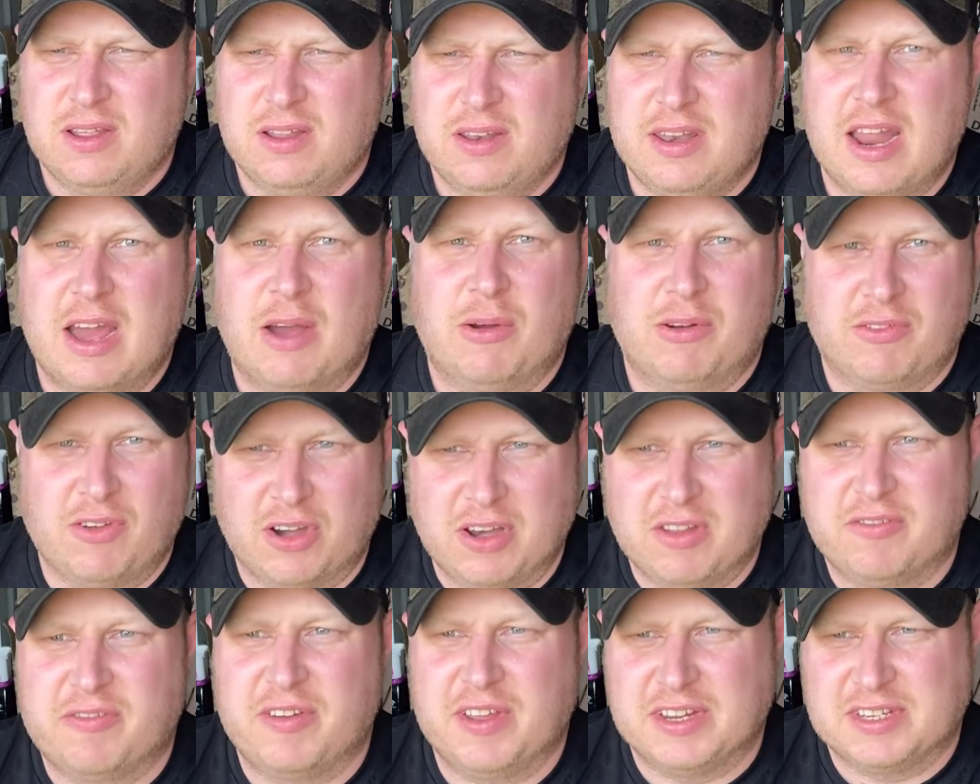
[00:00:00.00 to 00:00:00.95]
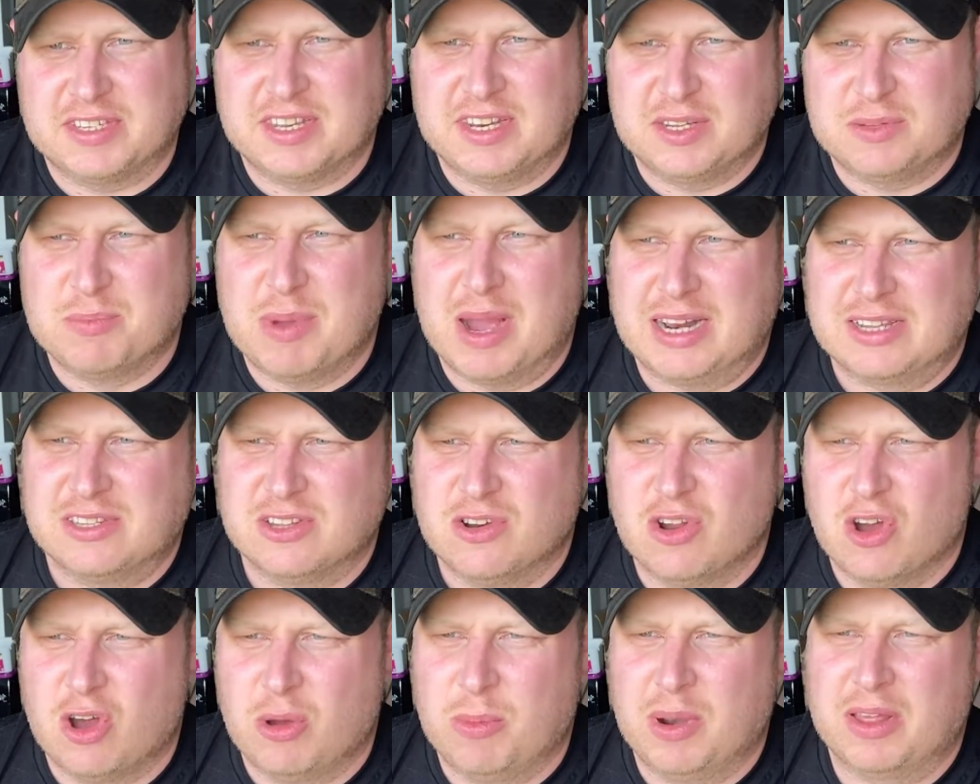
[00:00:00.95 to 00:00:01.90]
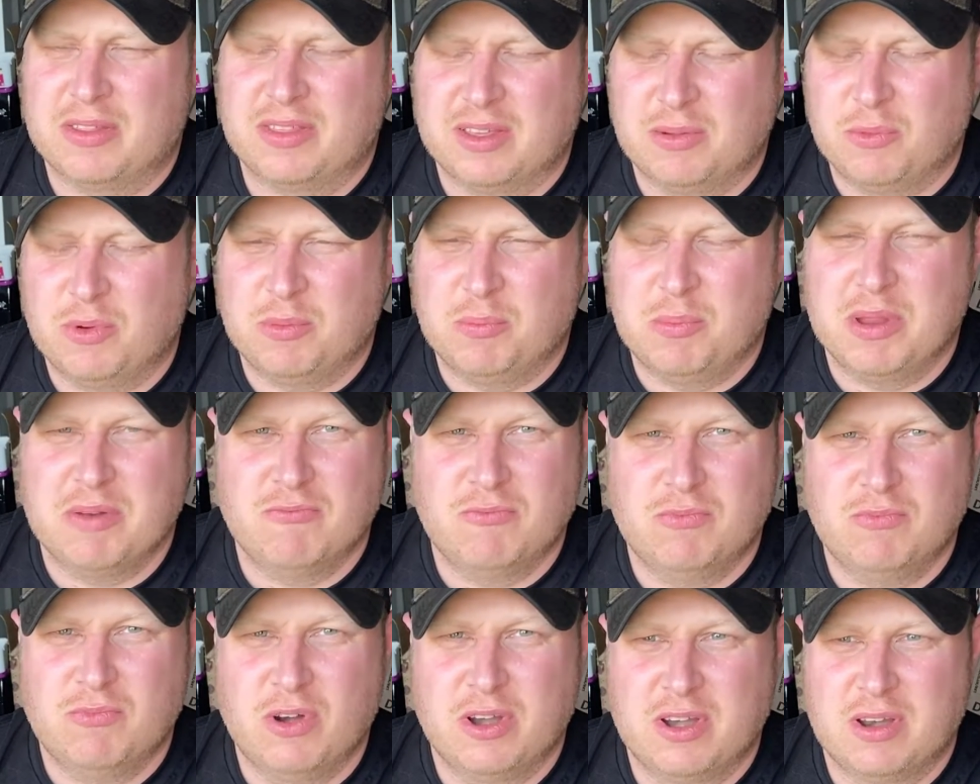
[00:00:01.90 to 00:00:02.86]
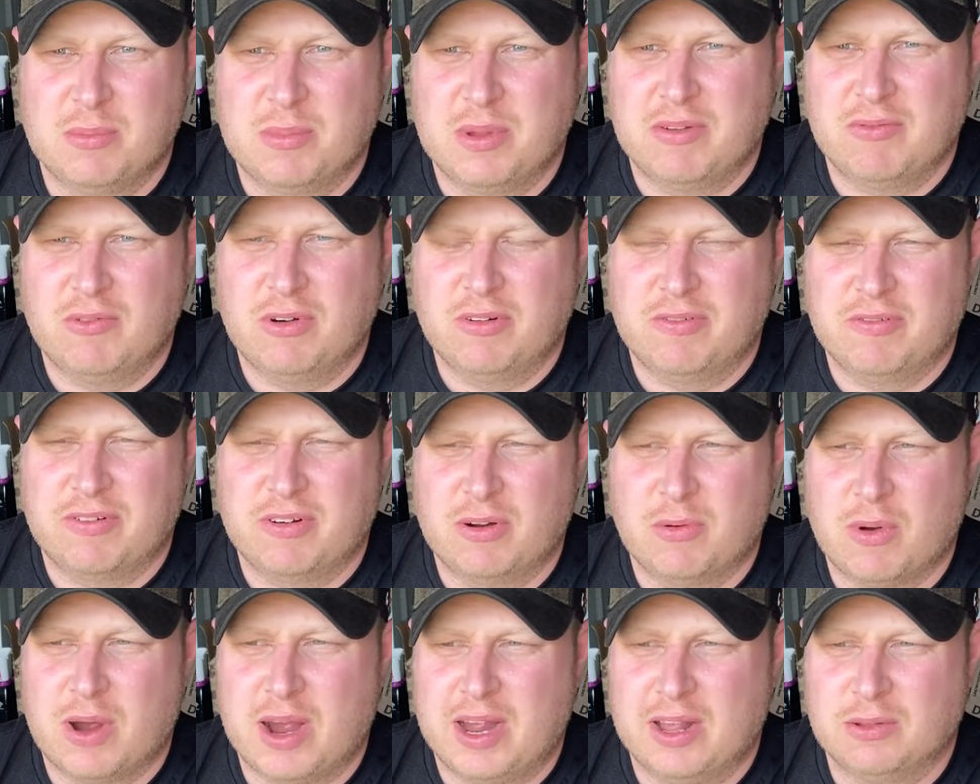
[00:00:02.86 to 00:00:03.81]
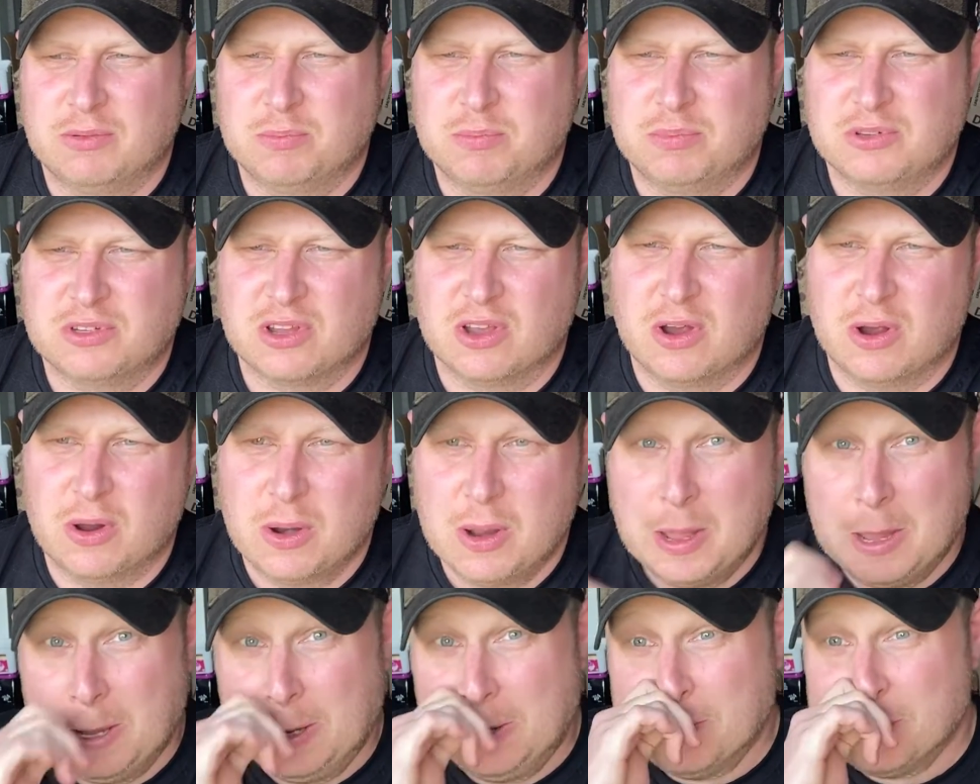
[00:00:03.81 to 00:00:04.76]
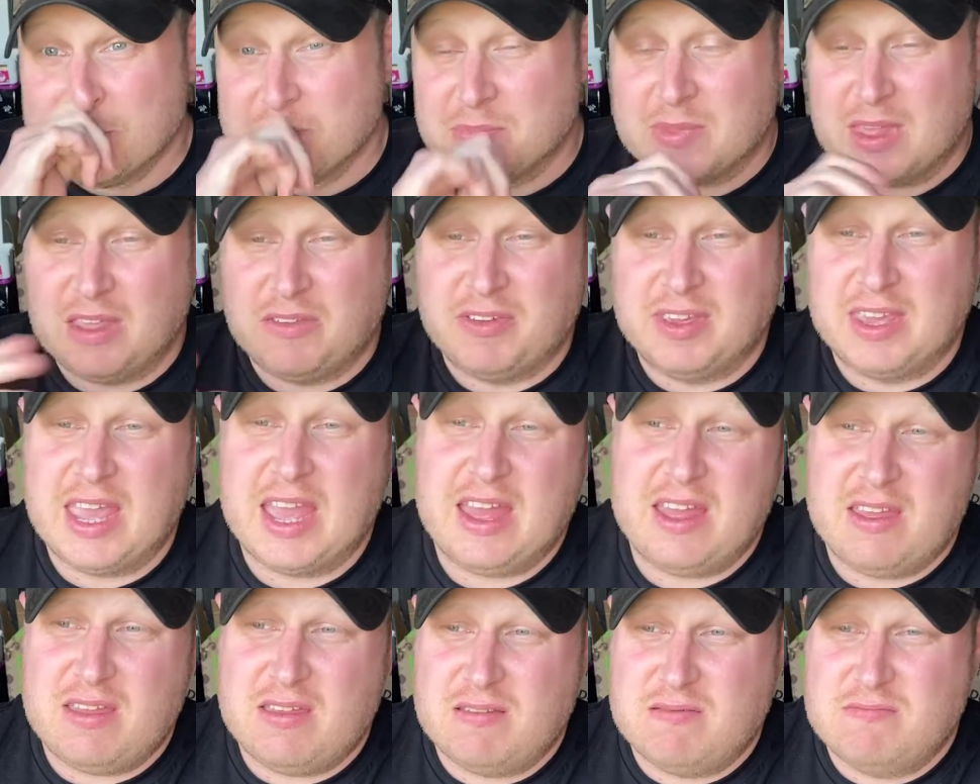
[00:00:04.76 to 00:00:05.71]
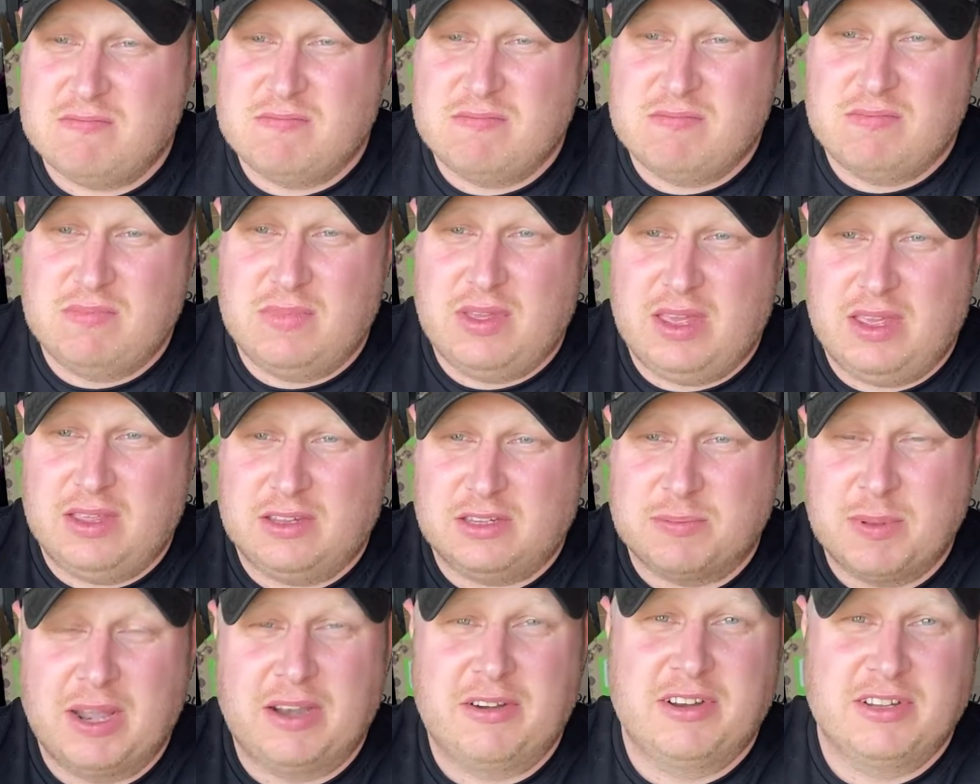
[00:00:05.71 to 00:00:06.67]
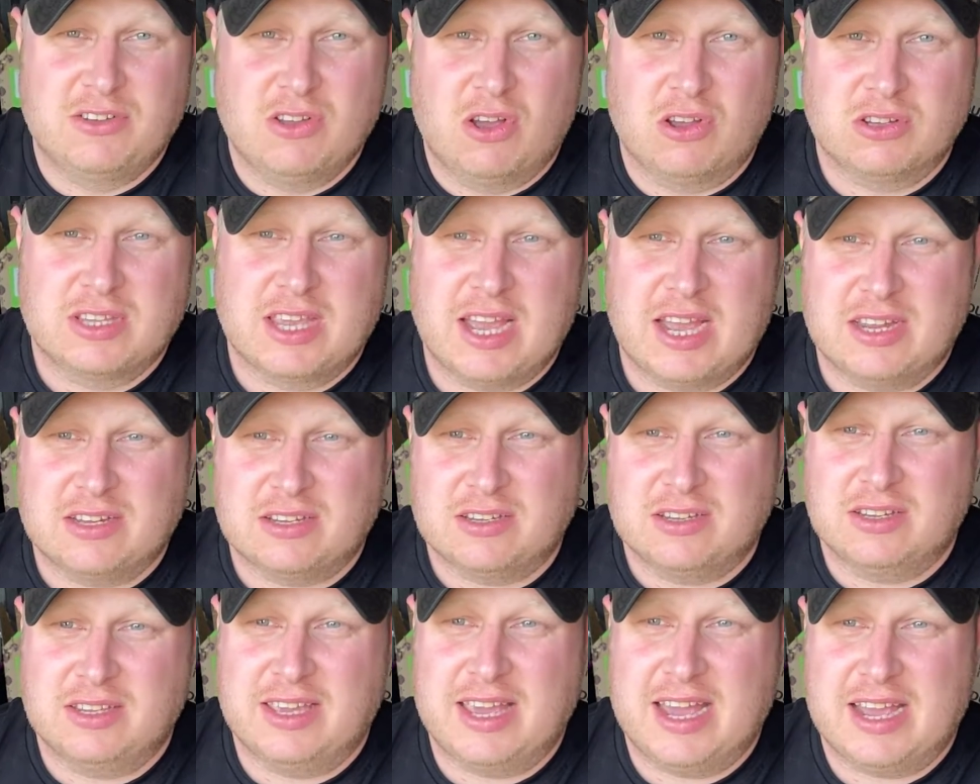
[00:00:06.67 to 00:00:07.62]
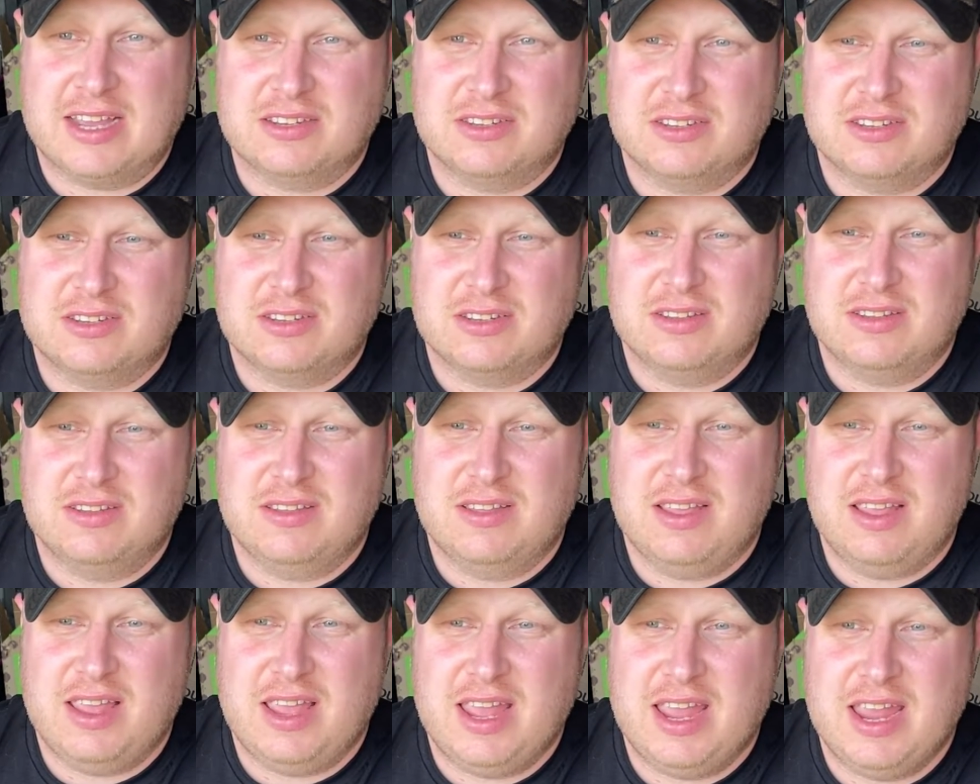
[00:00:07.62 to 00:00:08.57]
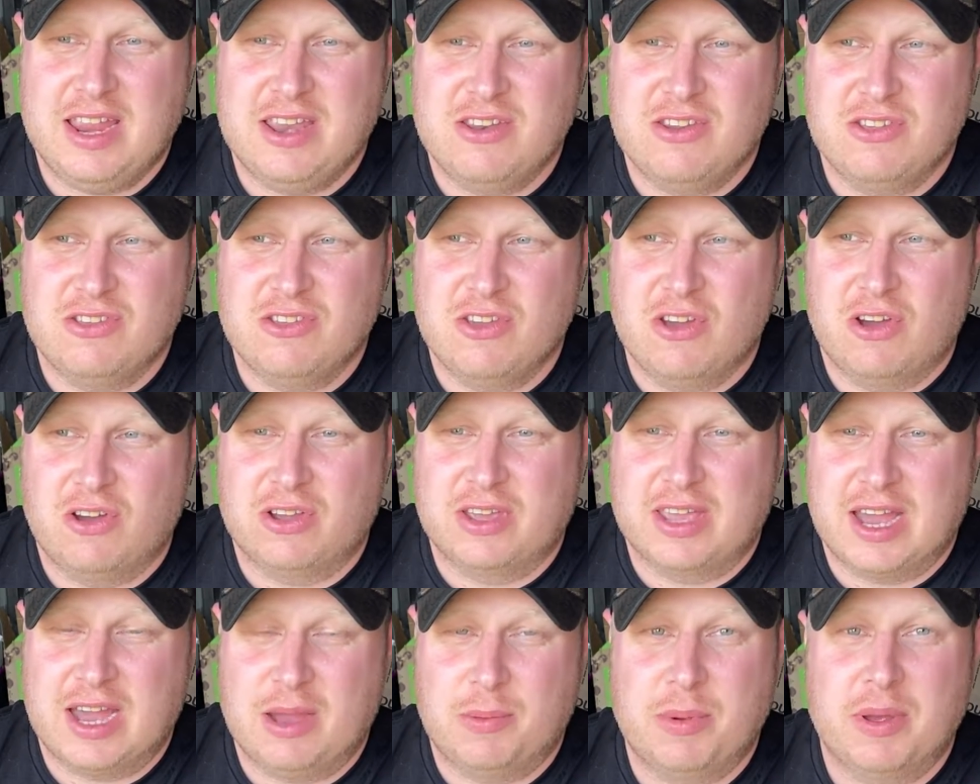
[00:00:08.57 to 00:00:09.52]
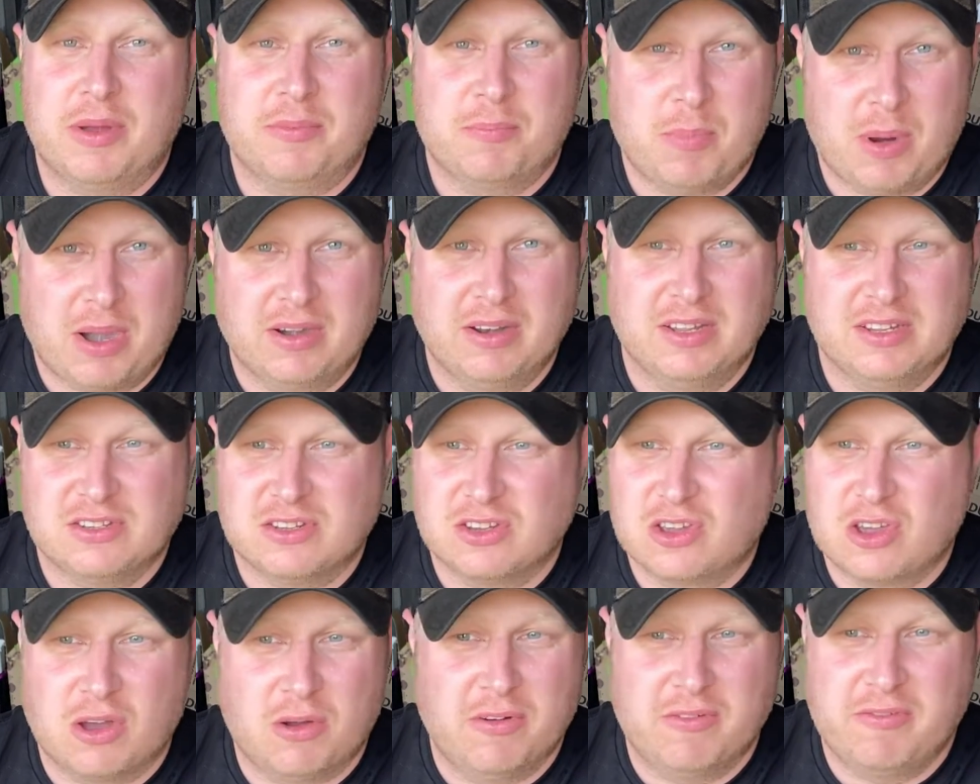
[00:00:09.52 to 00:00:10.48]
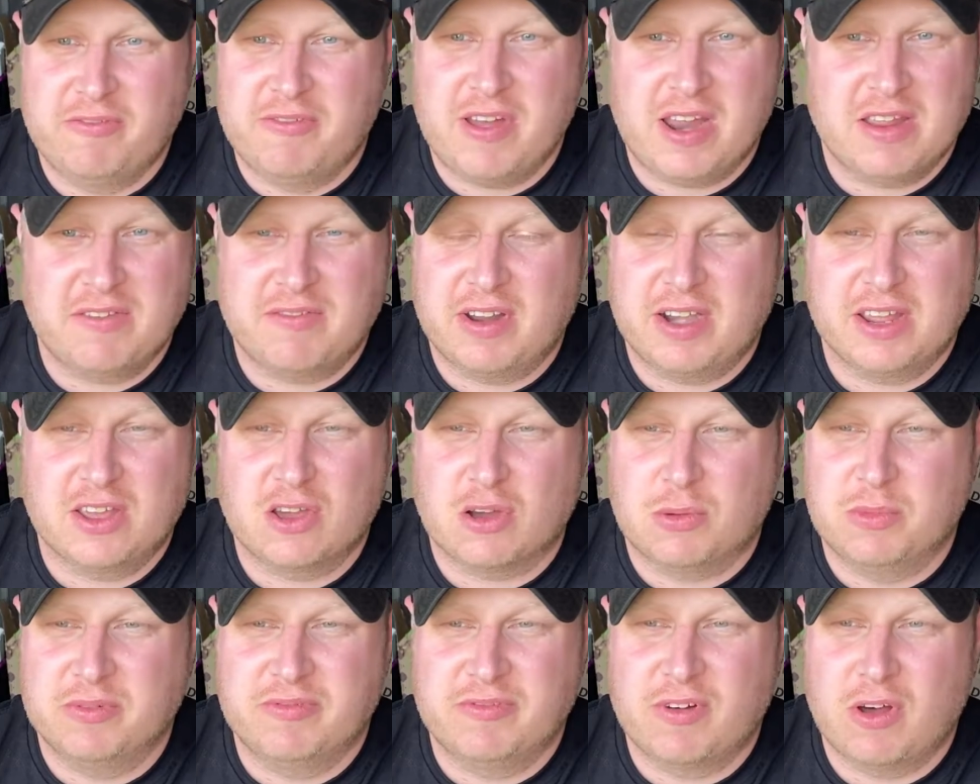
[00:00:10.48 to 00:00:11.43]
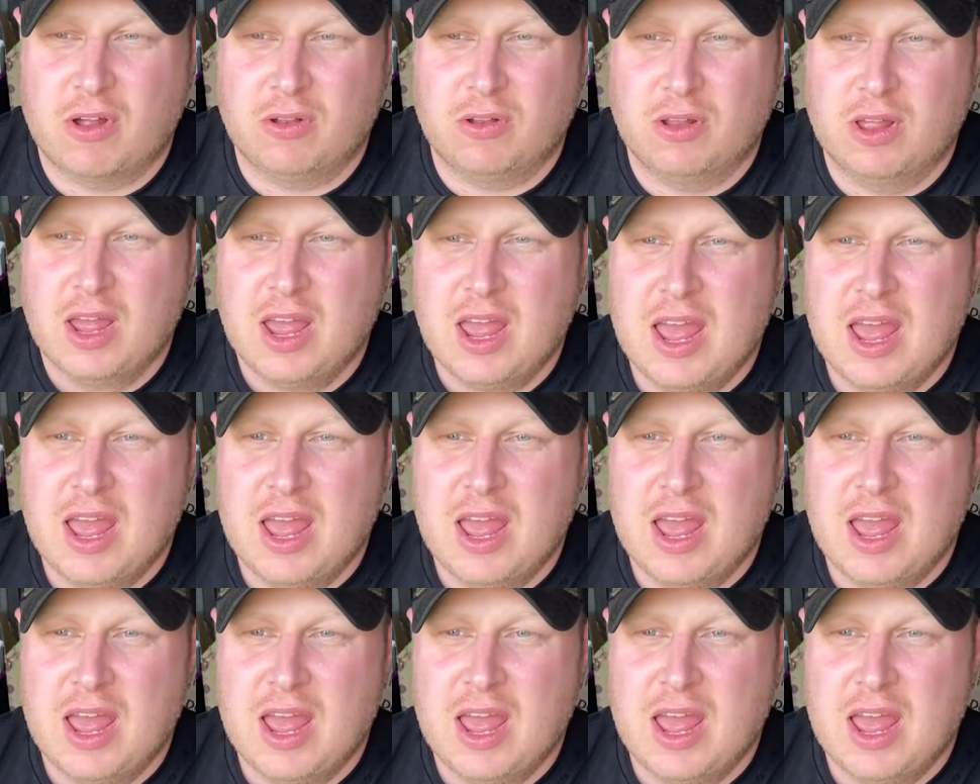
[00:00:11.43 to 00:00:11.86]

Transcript: Now I've got it fixed and it's back to normal. I think we've been running a bit rough for a while. So if you get smell of exhaust gas in your cab, apparently it's a very, very common fault.